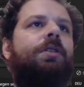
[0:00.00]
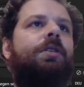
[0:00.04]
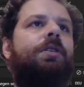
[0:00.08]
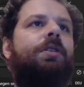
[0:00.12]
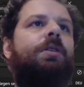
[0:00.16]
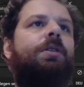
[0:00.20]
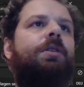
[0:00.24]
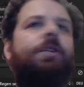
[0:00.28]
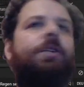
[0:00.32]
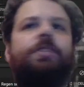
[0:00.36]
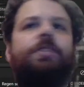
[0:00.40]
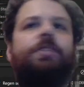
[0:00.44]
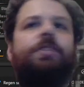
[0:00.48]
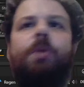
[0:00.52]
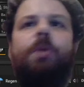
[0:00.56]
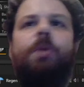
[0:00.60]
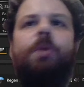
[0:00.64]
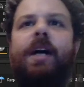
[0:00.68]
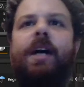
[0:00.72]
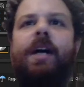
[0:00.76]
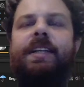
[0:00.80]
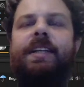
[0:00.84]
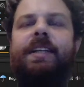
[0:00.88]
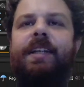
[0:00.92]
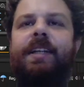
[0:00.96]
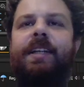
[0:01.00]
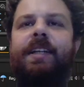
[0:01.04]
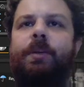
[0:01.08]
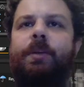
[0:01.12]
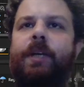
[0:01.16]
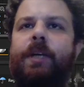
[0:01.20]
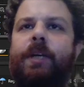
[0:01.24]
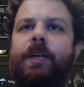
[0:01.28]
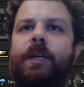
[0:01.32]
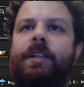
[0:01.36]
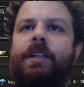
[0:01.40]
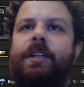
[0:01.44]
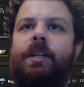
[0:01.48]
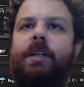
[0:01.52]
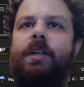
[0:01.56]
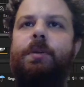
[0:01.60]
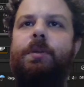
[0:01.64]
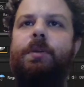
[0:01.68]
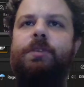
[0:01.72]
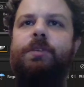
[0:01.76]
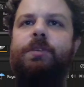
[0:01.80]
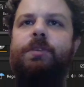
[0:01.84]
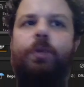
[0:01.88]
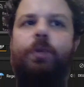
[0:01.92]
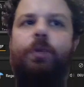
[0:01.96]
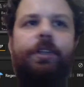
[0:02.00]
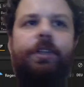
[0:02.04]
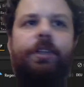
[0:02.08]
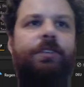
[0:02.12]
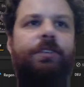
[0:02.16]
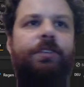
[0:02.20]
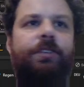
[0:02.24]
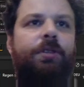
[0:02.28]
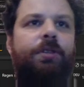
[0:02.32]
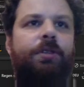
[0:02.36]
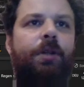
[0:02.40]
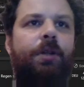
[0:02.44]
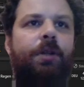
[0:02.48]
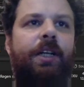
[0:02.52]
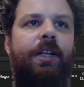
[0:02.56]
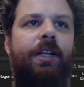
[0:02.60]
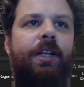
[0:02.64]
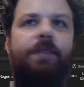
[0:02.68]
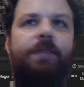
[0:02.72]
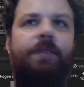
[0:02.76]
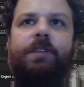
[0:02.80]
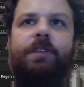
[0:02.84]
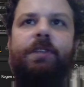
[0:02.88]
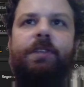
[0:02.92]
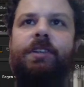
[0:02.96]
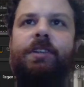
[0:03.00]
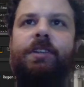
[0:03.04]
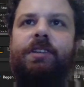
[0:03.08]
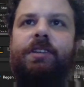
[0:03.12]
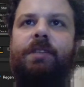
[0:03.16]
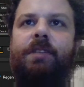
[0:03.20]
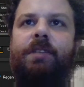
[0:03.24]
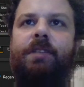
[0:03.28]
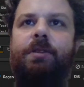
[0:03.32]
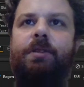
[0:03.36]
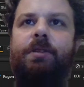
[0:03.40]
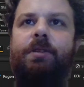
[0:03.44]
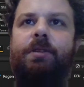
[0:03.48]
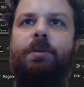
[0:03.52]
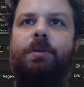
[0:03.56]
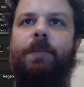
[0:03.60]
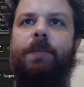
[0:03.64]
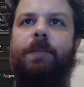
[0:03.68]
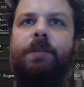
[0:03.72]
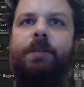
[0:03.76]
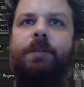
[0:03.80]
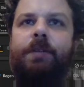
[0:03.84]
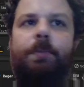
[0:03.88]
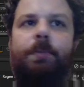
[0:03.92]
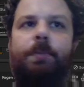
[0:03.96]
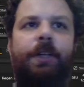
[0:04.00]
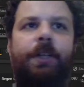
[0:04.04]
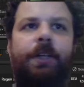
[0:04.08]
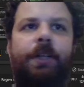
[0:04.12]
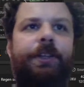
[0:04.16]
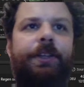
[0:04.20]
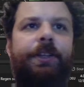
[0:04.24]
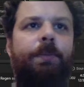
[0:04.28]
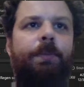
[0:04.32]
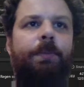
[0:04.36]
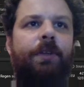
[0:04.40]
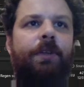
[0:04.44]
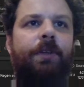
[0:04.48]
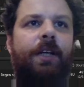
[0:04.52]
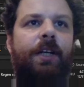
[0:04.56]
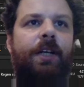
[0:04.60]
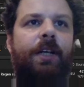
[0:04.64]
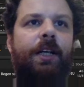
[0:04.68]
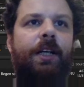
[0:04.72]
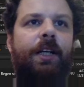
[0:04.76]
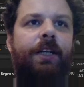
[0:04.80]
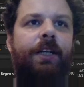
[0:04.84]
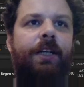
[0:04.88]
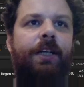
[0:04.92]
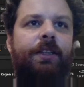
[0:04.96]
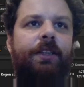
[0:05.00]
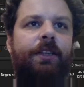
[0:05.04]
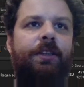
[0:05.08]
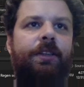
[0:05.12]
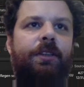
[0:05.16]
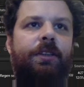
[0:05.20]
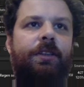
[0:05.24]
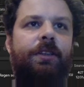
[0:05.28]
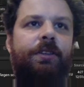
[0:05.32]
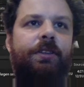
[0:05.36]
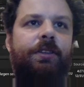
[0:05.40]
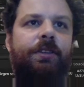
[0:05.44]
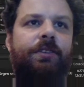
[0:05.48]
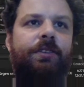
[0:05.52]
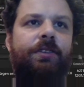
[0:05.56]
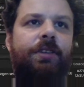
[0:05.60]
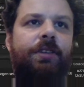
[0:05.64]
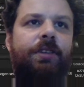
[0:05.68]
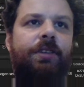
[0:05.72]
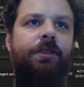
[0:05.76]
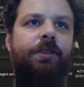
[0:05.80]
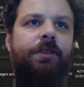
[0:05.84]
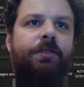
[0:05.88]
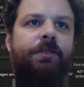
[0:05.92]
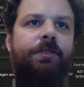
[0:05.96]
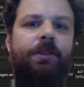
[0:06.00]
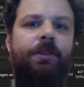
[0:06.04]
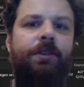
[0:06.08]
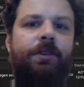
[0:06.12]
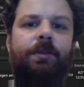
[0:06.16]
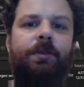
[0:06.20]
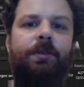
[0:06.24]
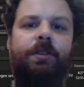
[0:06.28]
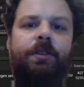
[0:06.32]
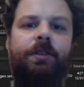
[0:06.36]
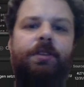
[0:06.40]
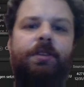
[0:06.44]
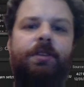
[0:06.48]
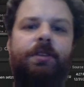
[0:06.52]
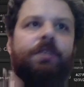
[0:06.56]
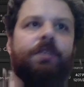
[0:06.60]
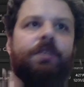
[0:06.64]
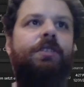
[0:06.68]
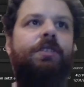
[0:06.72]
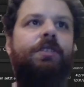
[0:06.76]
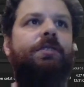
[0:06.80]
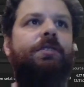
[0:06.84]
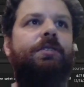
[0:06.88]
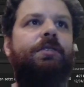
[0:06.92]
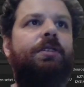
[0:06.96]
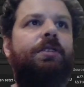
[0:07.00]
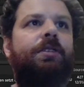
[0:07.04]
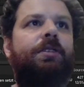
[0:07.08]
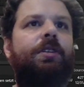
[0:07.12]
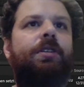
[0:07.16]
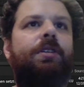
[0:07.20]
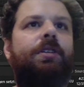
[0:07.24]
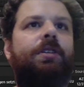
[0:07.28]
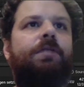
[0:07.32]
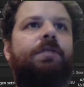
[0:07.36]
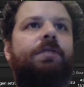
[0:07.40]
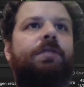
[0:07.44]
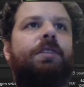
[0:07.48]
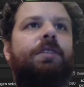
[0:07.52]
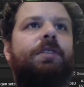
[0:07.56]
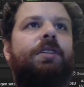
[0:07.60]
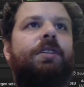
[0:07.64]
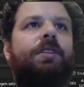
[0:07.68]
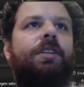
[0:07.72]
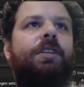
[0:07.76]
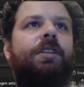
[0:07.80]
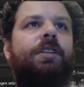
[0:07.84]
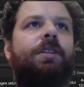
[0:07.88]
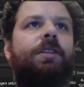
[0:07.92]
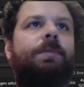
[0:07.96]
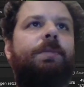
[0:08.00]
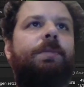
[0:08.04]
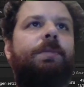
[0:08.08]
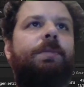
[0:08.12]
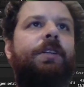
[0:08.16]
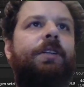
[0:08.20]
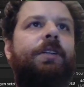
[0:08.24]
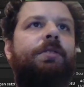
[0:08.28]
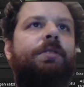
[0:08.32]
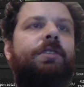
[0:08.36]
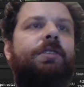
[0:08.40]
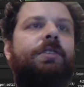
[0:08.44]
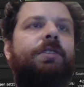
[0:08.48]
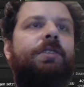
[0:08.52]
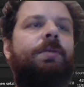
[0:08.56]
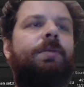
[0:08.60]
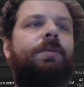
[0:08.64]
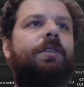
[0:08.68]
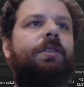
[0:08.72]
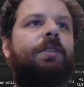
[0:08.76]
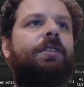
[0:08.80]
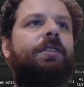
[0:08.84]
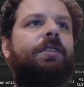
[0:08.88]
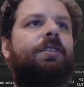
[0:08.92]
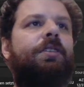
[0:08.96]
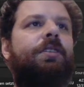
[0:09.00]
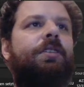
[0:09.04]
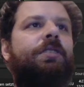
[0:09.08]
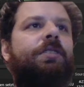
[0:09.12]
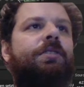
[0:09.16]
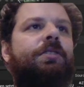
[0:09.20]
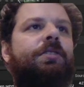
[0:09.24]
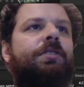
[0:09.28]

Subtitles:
Okay, so I think right now it's working. So like we just have to go back to multiply, and then instead of something like this, we can take it back to something like this.